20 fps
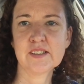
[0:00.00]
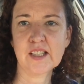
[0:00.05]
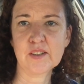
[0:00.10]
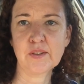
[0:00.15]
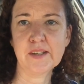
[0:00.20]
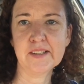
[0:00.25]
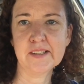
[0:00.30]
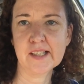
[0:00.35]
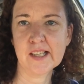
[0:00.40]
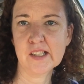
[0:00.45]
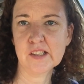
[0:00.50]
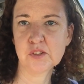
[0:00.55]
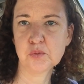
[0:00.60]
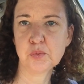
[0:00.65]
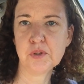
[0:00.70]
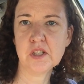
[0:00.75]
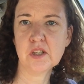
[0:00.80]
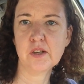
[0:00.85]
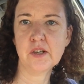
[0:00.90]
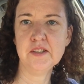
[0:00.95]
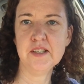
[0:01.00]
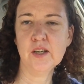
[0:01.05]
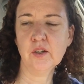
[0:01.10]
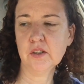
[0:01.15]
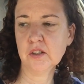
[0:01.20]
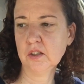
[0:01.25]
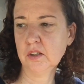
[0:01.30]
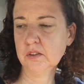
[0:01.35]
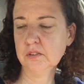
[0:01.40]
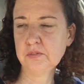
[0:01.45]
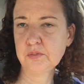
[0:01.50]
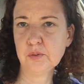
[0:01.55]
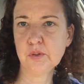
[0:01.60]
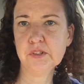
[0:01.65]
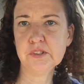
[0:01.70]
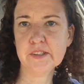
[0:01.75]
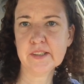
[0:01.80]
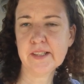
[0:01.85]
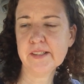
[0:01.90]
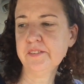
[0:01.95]
Alright, guys. We are now at Whole
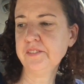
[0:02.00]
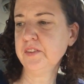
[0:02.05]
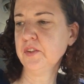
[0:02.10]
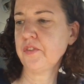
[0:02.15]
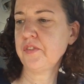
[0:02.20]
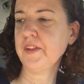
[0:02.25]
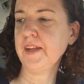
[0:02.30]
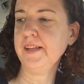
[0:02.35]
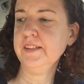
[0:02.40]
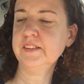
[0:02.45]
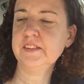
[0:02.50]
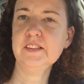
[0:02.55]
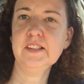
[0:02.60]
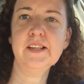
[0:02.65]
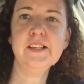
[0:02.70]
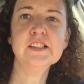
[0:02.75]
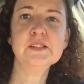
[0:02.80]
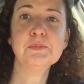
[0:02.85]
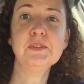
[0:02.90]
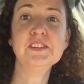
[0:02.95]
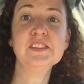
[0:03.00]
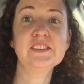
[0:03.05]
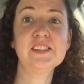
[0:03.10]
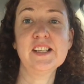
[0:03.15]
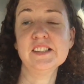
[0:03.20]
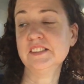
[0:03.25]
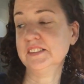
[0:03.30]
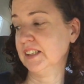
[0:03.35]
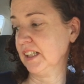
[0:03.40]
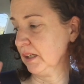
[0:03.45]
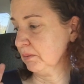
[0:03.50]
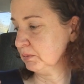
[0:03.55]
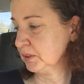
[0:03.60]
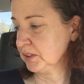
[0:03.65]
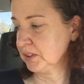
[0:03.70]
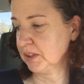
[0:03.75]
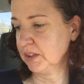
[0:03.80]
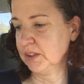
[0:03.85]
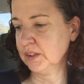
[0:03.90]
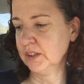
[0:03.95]
Foods. I got a few things. Not as much as last time.
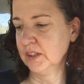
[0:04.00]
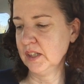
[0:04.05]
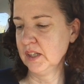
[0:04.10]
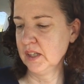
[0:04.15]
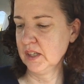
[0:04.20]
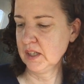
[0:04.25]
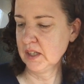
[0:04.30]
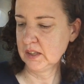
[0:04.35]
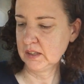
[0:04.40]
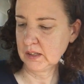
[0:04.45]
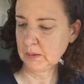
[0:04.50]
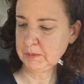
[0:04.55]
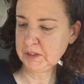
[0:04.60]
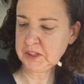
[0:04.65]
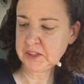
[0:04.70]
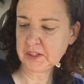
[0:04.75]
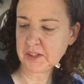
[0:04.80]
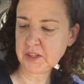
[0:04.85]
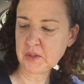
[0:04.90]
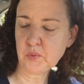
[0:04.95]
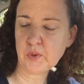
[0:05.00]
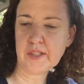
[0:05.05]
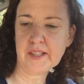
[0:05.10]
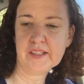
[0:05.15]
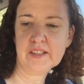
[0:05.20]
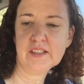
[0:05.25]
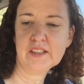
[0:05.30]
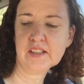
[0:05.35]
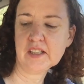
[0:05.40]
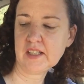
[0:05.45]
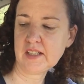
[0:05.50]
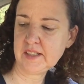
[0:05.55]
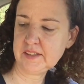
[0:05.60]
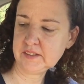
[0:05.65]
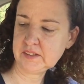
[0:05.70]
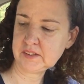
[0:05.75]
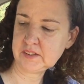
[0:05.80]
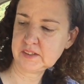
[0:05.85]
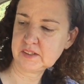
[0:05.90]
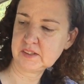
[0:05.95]
So, let me show you what I
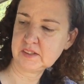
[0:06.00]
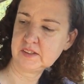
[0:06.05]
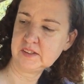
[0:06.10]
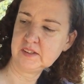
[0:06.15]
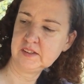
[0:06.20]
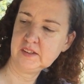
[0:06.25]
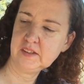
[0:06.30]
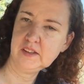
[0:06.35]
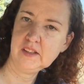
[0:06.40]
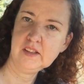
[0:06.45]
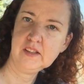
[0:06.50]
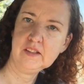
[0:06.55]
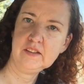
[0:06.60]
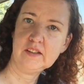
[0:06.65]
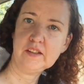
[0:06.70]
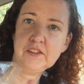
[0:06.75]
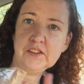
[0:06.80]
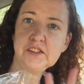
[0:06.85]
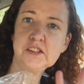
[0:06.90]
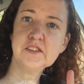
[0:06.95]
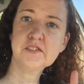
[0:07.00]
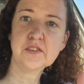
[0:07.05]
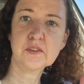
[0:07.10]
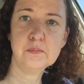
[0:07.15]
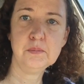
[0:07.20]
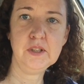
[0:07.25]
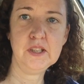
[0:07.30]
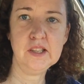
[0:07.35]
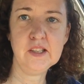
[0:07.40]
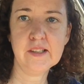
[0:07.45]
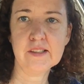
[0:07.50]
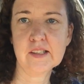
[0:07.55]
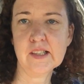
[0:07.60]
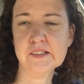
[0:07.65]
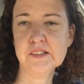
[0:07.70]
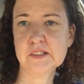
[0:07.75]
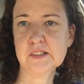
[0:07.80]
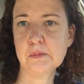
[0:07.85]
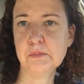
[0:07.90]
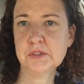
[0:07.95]
got. Now, this is for me. I
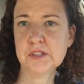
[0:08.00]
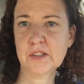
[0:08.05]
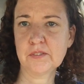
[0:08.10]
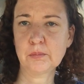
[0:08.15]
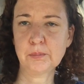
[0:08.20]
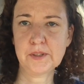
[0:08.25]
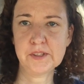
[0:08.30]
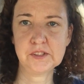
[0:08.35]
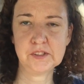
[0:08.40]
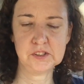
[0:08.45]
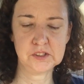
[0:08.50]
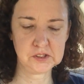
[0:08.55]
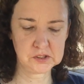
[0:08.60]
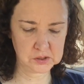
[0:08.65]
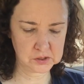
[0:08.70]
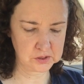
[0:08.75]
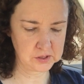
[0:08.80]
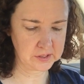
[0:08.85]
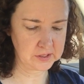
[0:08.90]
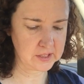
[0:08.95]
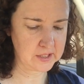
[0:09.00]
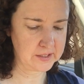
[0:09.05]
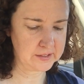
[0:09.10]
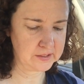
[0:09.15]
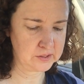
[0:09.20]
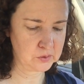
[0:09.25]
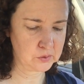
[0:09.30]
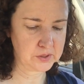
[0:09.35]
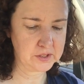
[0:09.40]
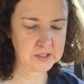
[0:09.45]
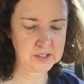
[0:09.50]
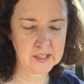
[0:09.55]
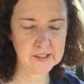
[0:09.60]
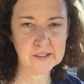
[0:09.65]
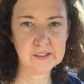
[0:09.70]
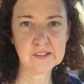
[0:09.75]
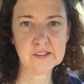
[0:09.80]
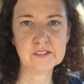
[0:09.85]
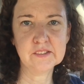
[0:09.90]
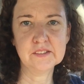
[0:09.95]
got some stuff for my sister. I got an
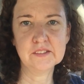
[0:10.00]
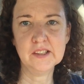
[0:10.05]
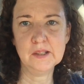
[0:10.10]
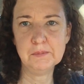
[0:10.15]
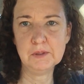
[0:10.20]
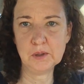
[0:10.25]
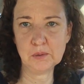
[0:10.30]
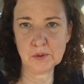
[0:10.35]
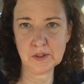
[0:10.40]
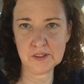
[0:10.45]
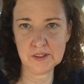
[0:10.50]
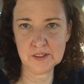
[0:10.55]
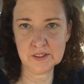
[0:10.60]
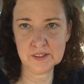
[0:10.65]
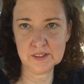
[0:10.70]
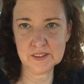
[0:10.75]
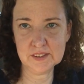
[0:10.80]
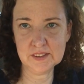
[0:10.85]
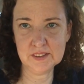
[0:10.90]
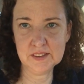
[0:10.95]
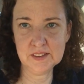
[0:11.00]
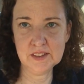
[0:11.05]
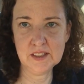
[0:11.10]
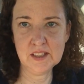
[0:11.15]
organic lemon right here.